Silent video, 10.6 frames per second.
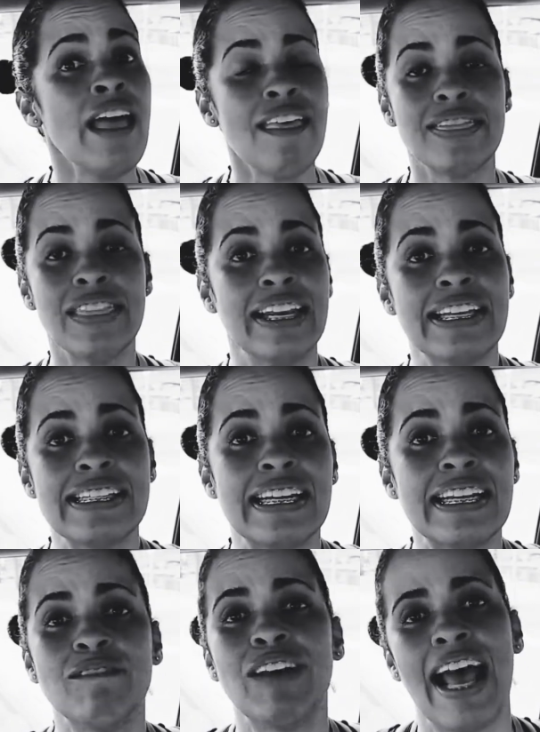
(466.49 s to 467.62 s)
that isn't
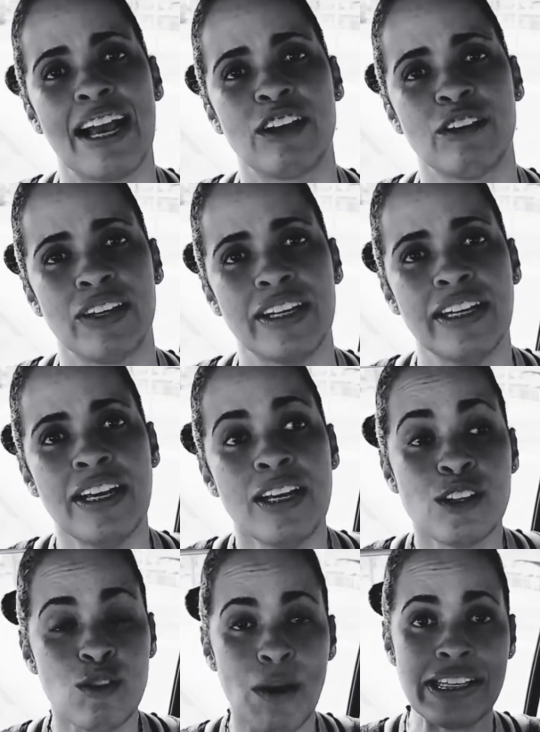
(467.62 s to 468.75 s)
even accurate.
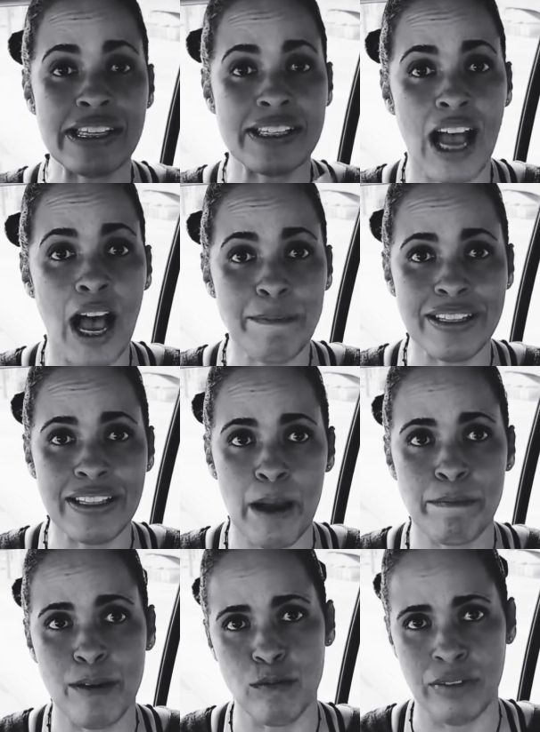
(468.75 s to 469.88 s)
So I stopped in that
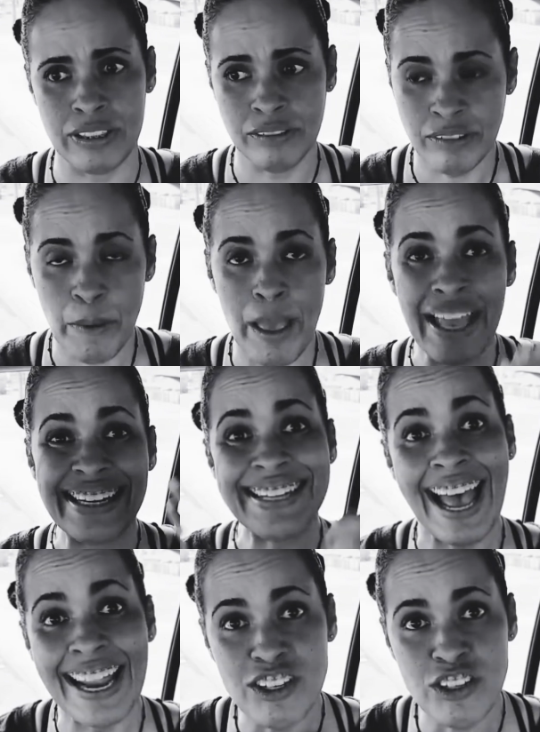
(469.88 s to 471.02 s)
moment
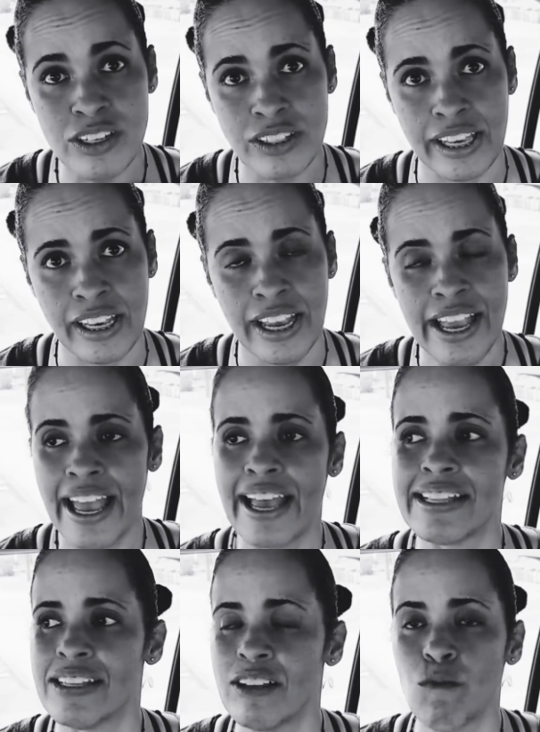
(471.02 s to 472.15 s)
intentionally
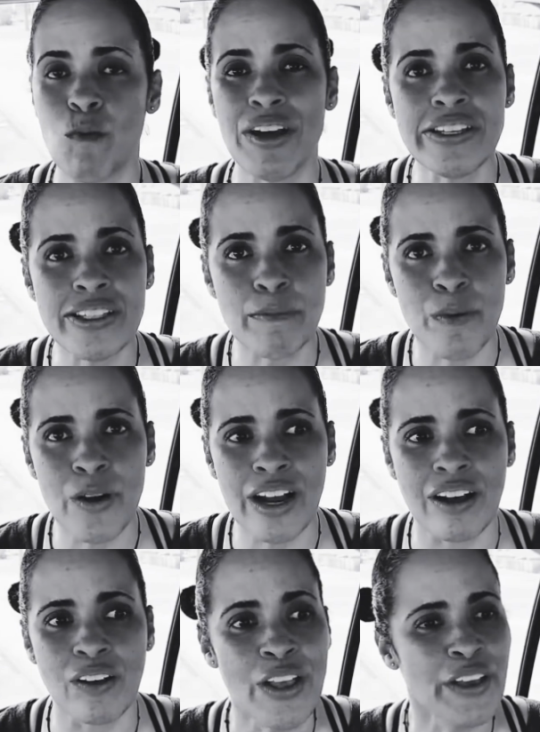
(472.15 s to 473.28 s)
and wish them
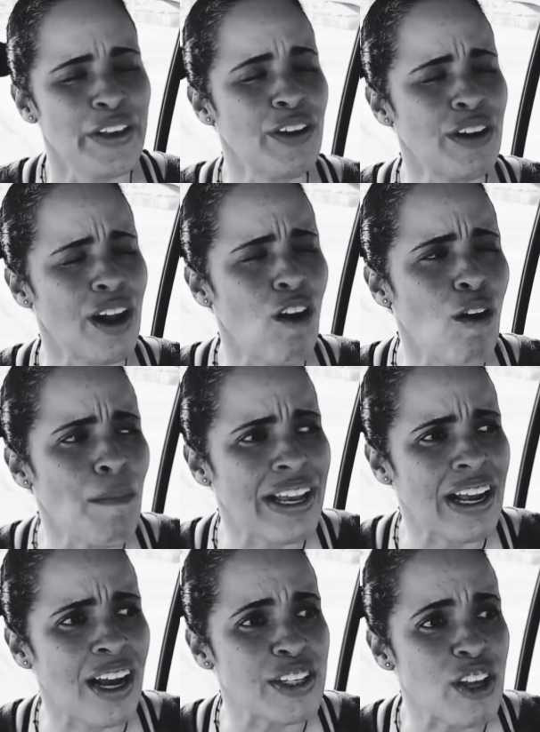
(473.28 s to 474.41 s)
well. You know what? Oh my
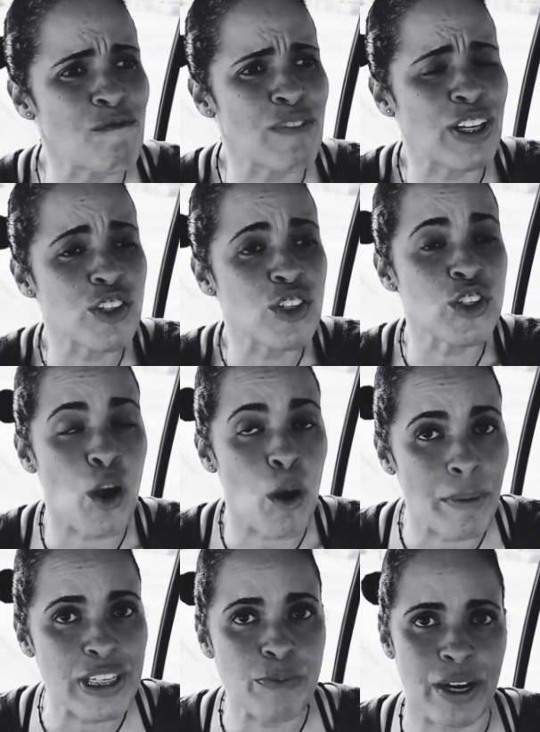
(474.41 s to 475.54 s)
gosh, it felt so
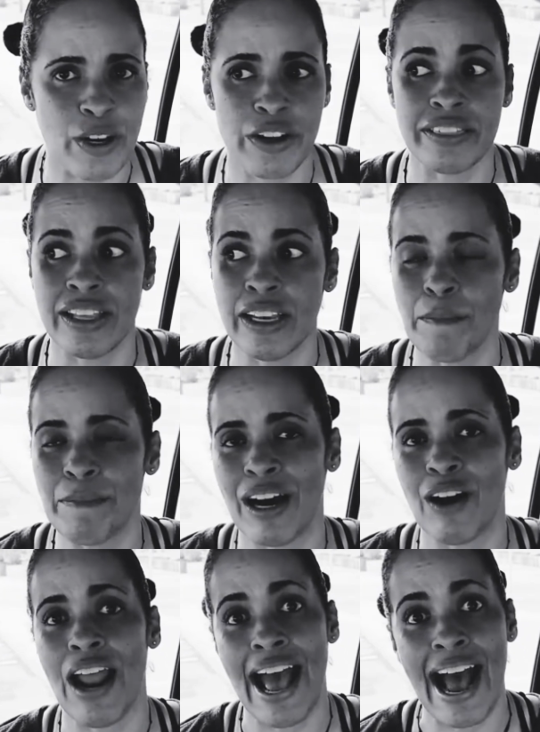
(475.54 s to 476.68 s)
much better to think about
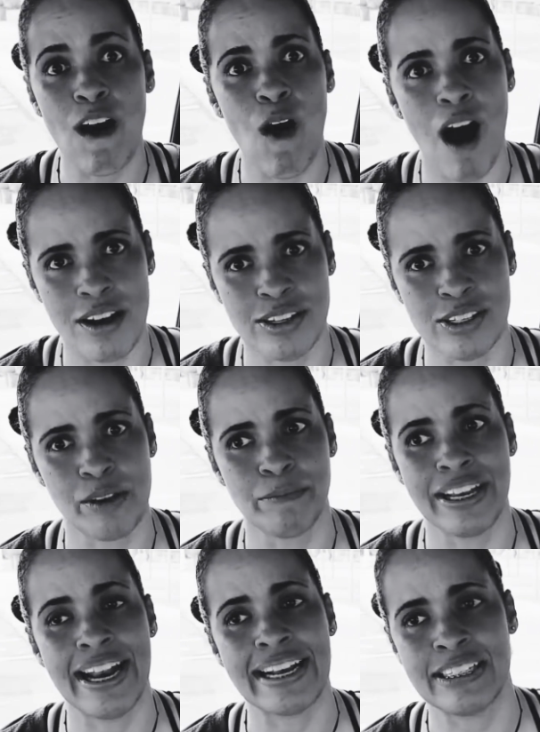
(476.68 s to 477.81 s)
how awesome
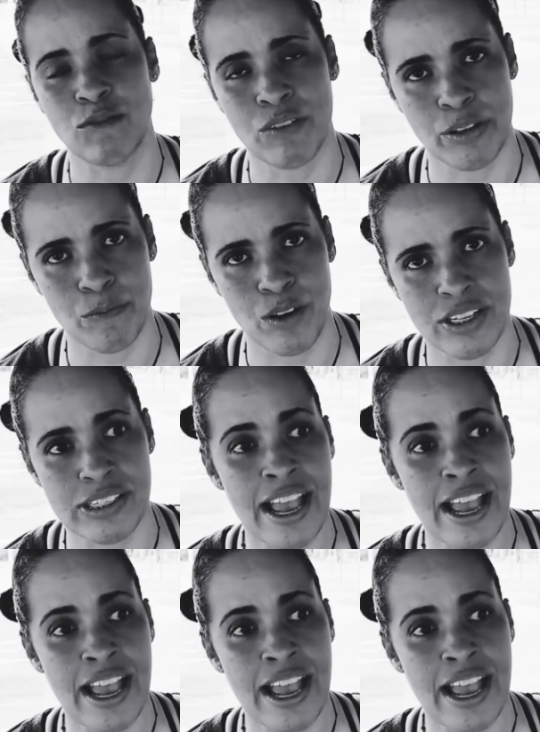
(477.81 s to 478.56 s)
connecting with them was